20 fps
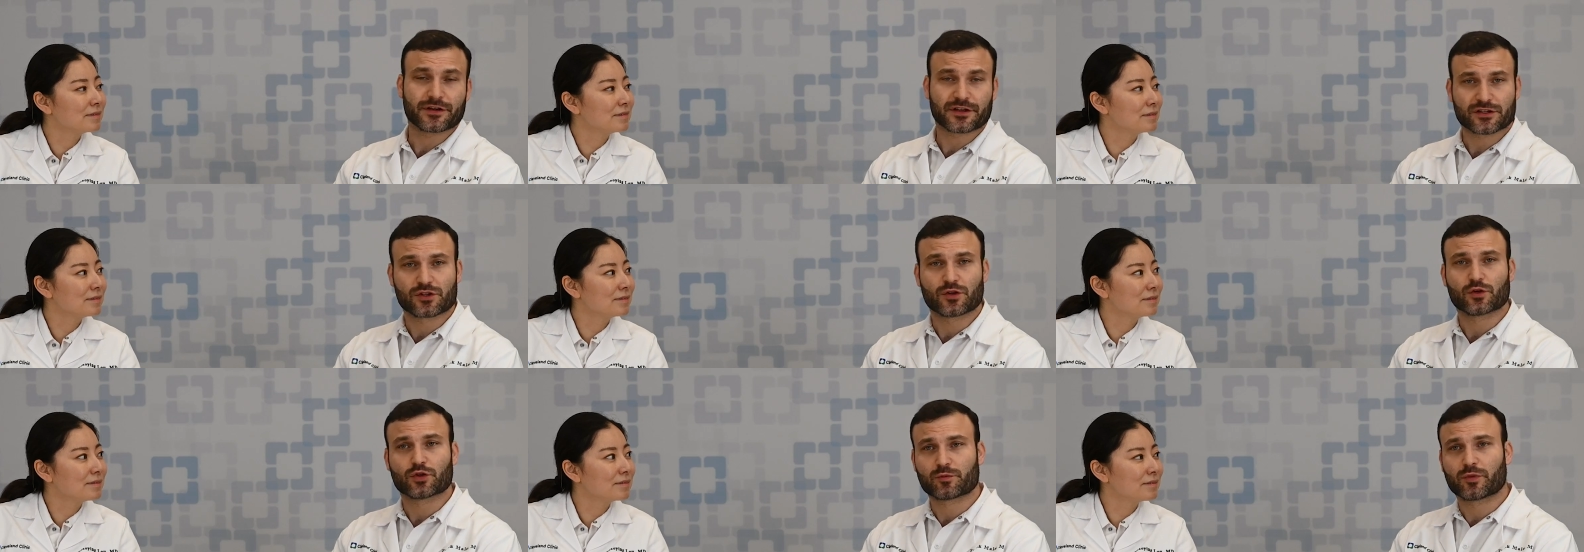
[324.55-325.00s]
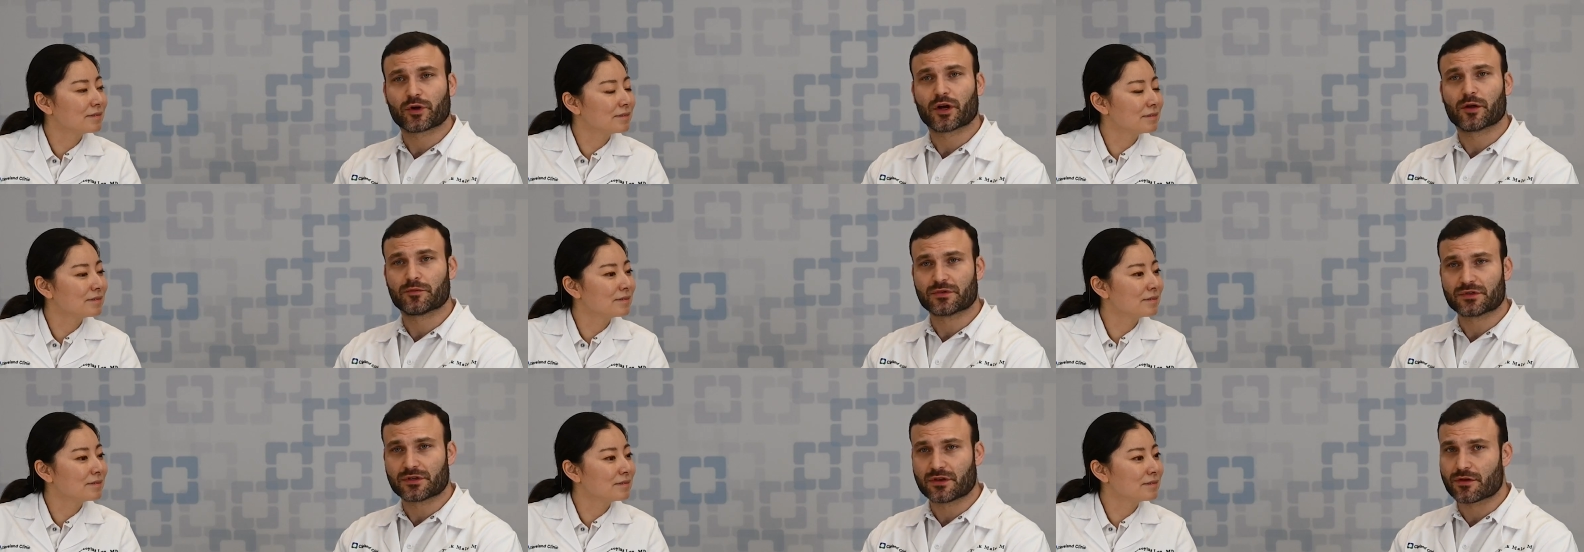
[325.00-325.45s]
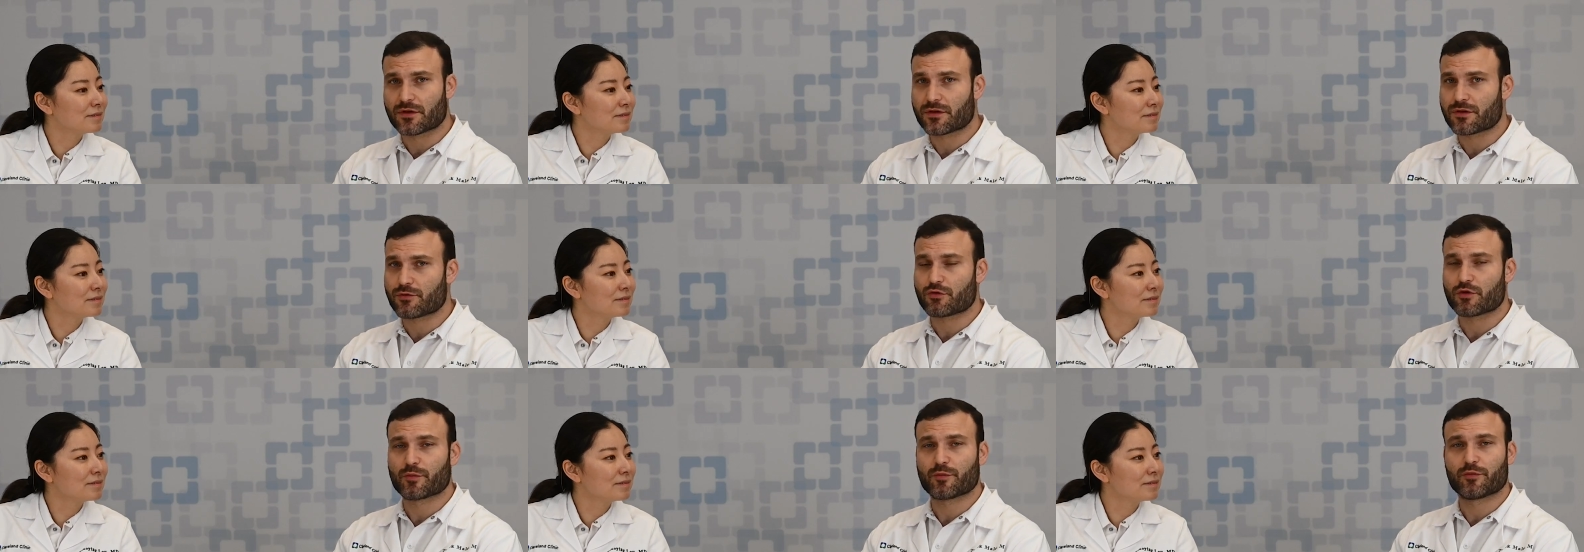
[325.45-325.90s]
Speaker 1: fix those problems
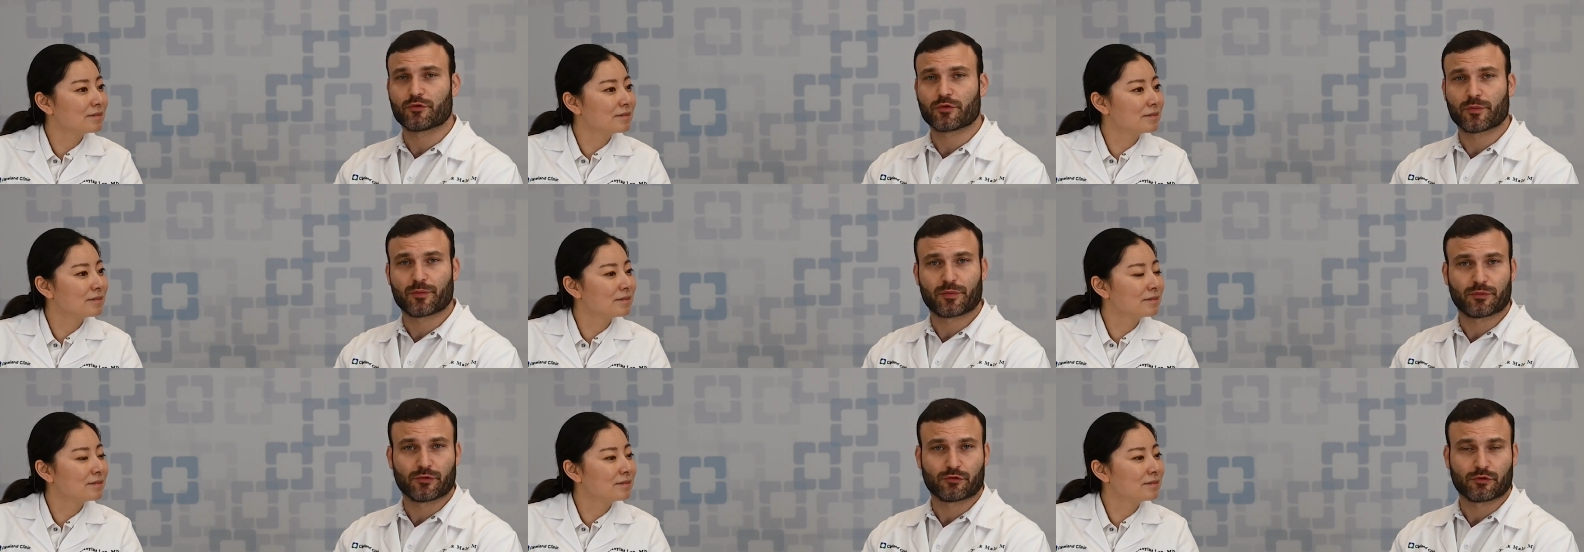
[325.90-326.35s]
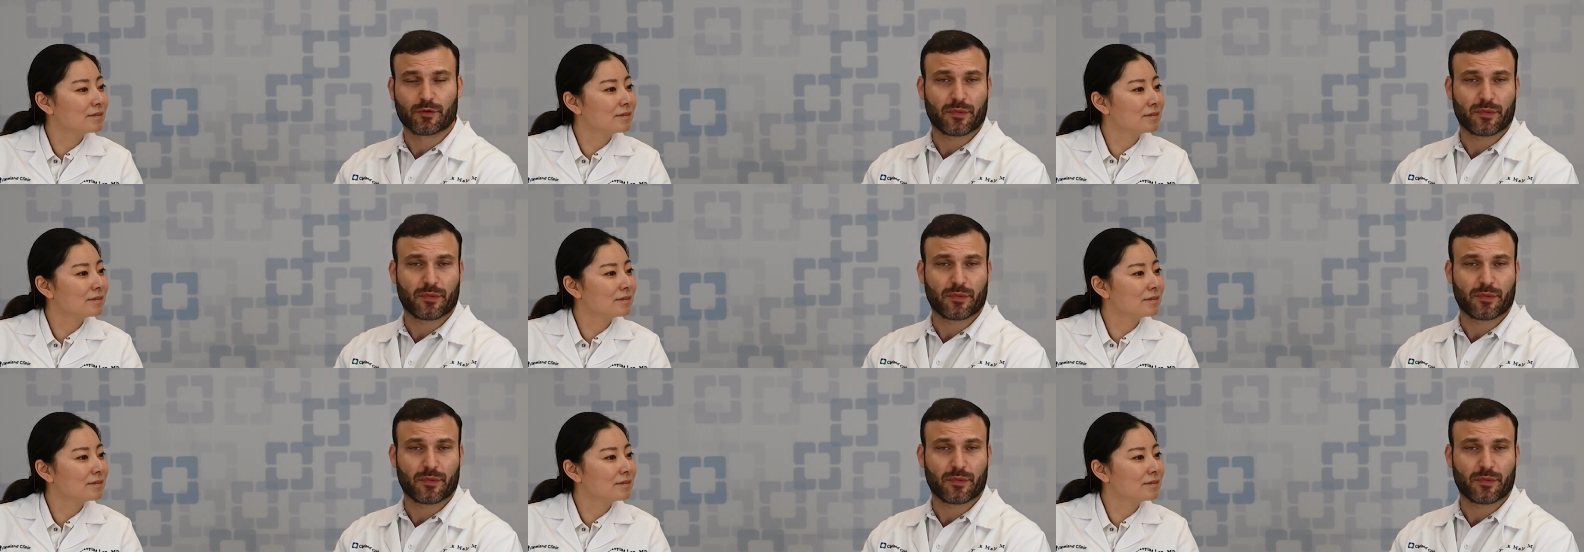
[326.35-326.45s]
either through re